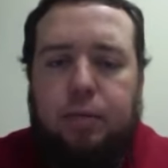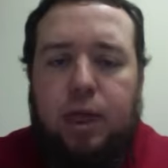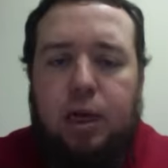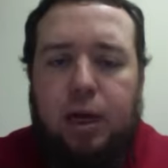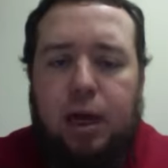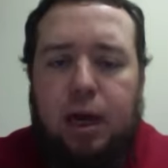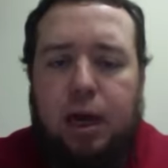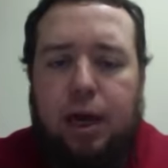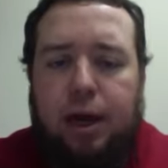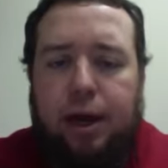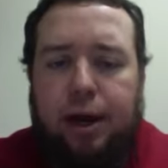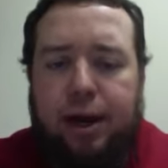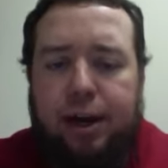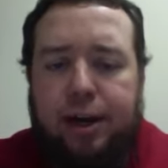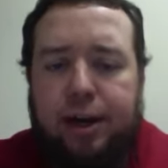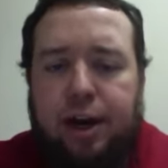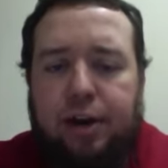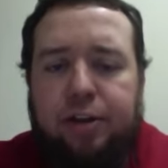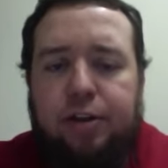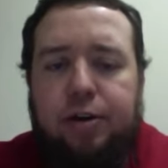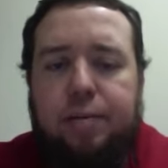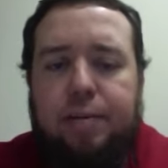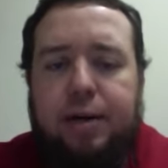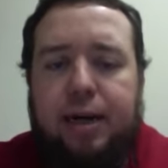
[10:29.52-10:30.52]

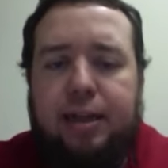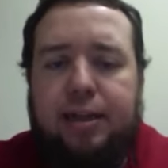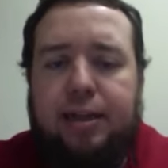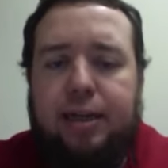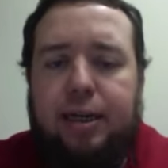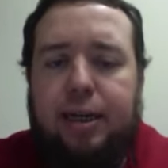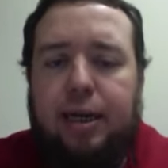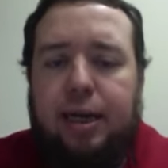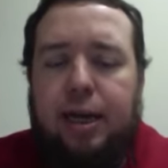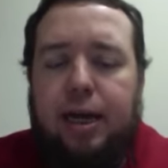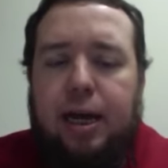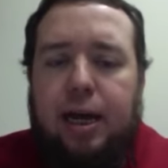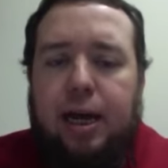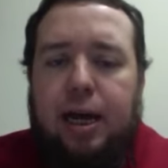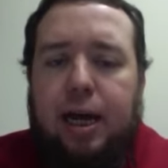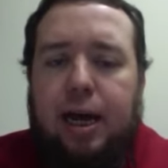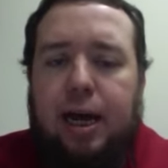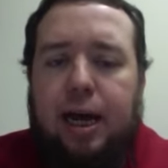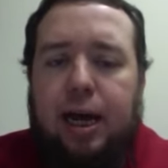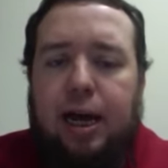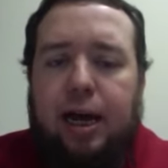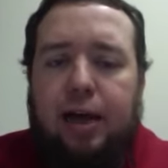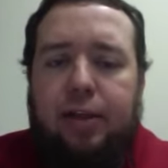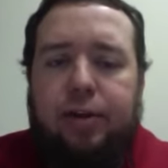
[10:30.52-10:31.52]
Another method
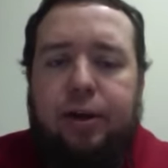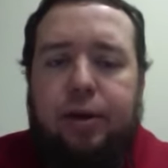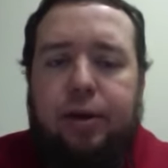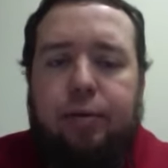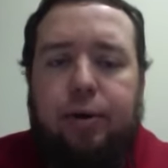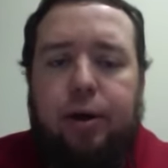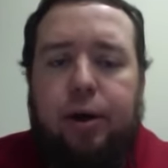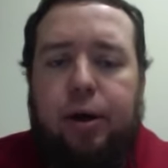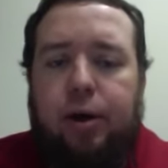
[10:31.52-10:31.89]
that we'll